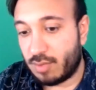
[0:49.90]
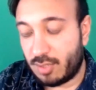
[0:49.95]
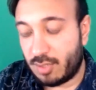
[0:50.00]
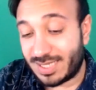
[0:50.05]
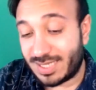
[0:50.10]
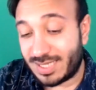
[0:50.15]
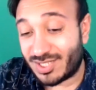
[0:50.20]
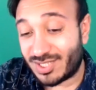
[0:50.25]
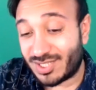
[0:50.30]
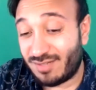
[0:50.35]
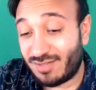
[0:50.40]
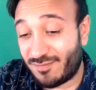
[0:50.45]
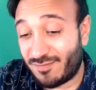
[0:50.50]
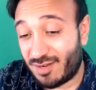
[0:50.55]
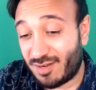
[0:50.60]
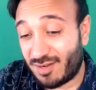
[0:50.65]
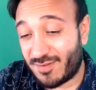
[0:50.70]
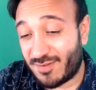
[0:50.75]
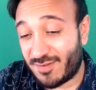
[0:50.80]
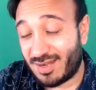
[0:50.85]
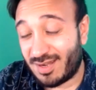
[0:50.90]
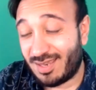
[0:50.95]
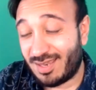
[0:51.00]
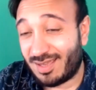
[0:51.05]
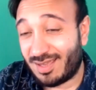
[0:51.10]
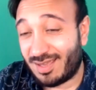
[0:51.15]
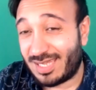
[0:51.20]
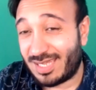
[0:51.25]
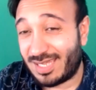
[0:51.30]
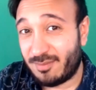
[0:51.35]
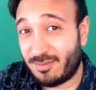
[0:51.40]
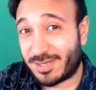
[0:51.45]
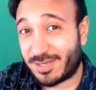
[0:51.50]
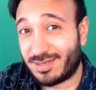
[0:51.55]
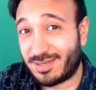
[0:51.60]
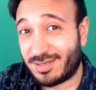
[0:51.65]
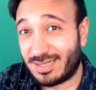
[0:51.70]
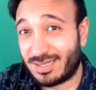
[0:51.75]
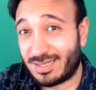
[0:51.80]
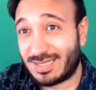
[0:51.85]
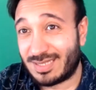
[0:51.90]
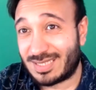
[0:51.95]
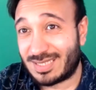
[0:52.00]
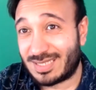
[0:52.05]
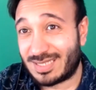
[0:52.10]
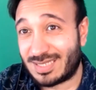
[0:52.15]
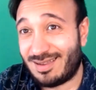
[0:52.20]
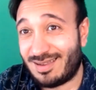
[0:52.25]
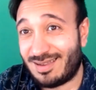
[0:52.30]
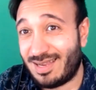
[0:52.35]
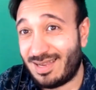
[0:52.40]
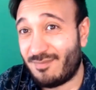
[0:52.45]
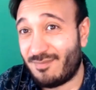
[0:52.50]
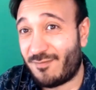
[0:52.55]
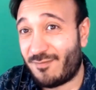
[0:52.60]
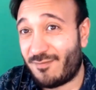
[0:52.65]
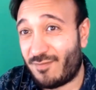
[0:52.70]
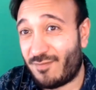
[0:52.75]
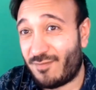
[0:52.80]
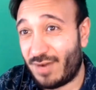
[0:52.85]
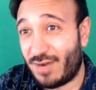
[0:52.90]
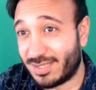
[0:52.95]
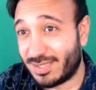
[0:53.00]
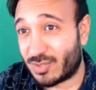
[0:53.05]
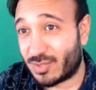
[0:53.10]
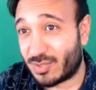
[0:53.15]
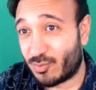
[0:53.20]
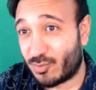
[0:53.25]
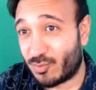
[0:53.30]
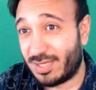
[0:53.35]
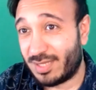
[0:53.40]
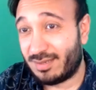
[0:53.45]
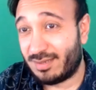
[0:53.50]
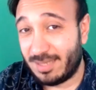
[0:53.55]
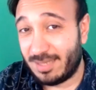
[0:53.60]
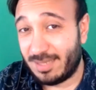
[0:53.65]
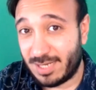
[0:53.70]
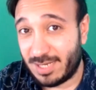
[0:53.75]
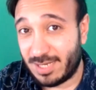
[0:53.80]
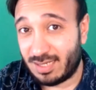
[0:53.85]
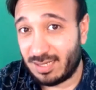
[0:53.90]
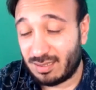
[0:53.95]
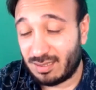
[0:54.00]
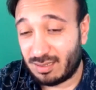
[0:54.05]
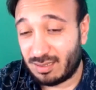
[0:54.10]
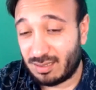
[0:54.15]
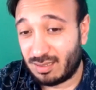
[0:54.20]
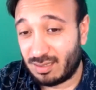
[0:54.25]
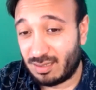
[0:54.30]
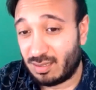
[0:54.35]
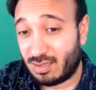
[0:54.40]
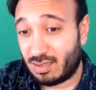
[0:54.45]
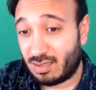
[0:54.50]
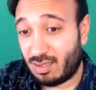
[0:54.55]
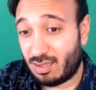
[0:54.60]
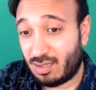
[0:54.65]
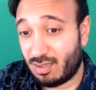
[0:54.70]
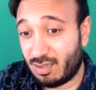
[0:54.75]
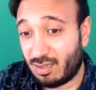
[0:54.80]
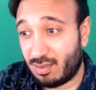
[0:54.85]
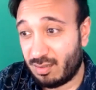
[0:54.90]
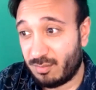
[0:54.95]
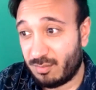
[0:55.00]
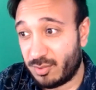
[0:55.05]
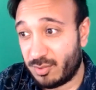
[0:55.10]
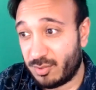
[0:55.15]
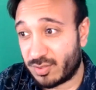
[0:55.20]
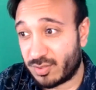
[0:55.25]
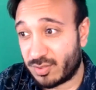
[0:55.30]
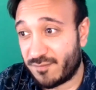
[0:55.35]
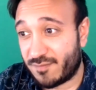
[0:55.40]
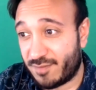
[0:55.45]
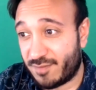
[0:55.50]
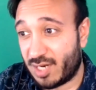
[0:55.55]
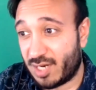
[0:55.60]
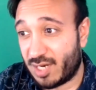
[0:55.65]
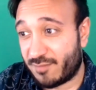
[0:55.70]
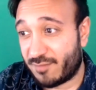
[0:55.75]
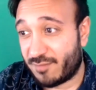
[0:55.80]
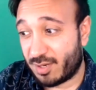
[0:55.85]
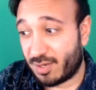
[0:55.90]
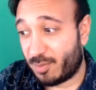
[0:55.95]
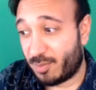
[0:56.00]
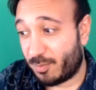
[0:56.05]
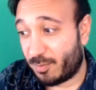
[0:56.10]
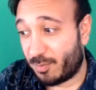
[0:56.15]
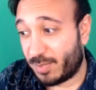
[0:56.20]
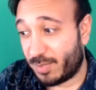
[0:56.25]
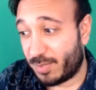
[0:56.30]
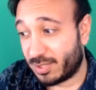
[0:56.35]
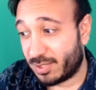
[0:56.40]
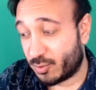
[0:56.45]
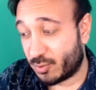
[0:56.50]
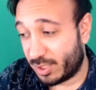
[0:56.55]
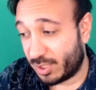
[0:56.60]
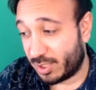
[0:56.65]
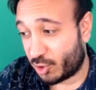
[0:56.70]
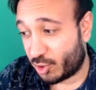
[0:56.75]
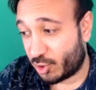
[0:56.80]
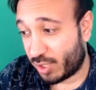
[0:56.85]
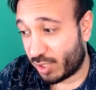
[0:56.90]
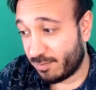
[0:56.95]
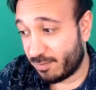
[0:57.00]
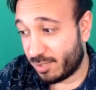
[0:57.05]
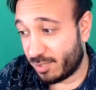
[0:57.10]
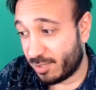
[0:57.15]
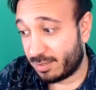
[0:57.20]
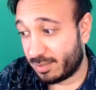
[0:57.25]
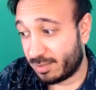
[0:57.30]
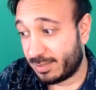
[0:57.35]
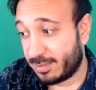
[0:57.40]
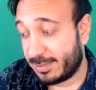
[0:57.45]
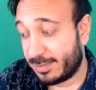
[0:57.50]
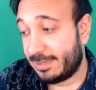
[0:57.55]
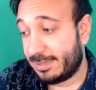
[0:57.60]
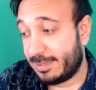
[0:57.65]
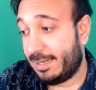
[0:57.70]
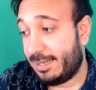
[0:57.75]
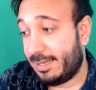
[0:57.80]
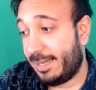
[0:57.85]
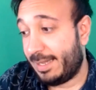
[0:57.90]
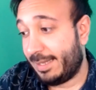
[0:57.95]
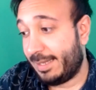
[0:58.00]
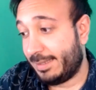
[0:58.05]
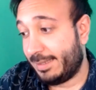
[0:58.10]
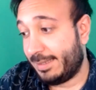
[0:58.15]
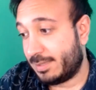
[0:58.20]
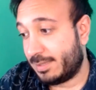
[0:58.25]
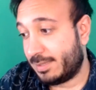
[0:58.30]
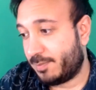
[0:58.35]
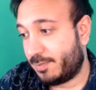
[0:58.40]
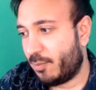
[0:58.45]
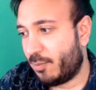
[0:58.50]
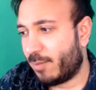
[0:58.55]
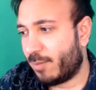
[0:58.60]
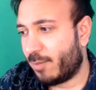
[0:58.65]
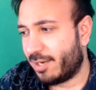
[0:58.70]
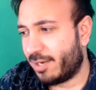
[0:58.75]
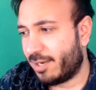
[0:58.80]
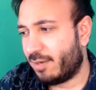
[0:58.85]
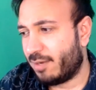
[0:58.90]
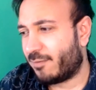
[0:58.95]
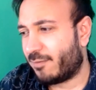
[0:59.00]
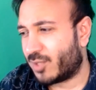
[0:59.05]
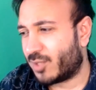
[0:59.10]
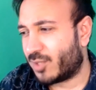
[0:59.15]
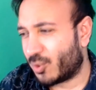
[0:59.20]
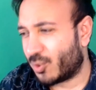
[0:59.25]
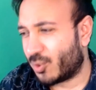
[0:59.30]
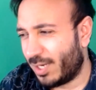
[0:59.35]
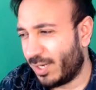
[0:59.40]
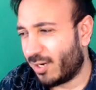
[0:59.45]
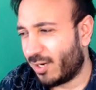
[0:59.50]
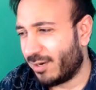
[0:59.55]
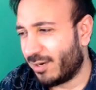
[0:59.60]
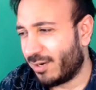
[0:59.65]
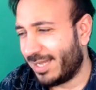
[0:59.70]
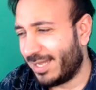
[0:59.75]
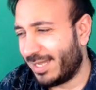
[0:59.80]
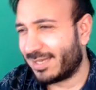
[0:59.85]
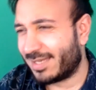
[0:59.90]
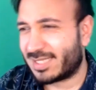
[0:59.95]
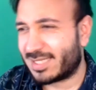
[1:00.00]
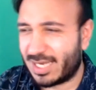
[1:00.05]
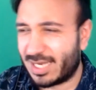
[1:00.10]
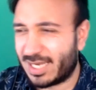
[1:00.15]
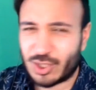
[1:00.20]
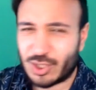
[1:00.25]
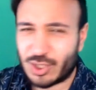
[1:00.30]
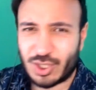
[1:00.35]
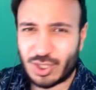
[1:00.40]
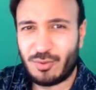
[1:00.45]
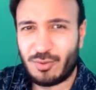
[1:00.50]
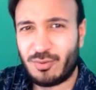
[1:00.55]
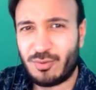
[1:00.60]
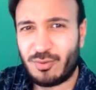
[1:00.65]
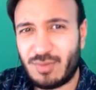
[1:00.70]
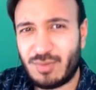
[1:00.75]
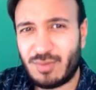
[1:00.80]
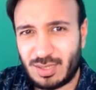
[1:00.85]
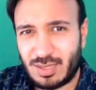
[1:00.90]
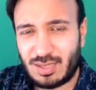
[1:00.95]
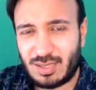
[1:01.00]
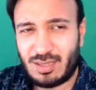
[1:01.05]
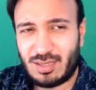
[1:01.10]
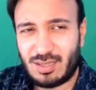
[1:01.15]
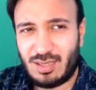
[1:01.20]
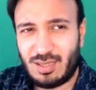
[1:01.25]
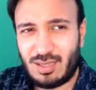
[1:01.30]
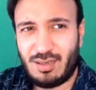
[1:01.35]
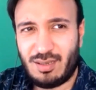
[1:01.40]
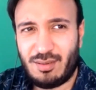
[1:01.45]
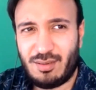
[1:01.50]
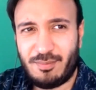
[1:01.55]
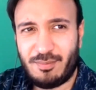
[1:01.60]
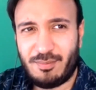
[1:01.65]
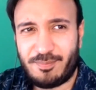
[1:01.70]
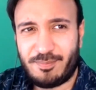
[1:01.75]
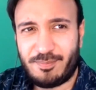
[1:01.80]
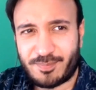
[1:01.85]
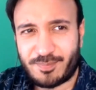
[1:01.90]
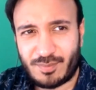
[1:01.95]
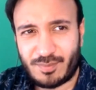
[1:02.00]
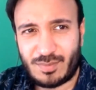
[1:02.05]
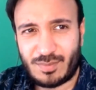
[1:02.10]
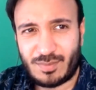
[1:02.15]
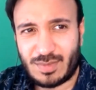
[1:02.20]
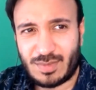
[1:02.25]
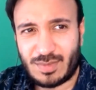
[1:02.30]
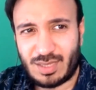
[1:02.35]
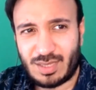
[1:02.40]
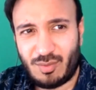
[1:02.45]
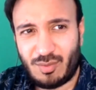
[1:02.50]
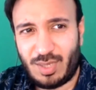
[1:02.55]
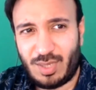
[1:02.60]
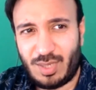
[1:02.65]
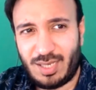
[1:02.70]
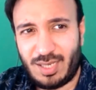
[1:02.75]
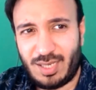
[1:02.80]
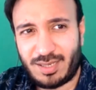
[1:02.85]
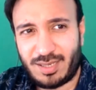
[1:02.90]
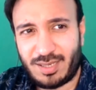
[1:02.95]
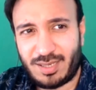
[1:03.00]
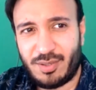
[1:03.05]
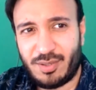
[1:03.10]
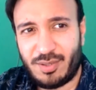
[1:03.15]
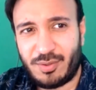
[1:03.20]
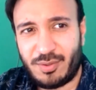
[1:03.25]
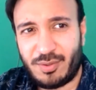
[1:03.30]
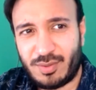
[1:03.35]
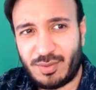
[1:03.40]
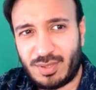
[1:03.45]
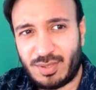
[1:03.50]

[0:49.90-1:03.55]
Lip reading: I was actually very, very lucky because I am friends with Limmy, who's a very, very popular Twitch streamer, and people might know him from Twitter. And he had a sketch show um, a while ago.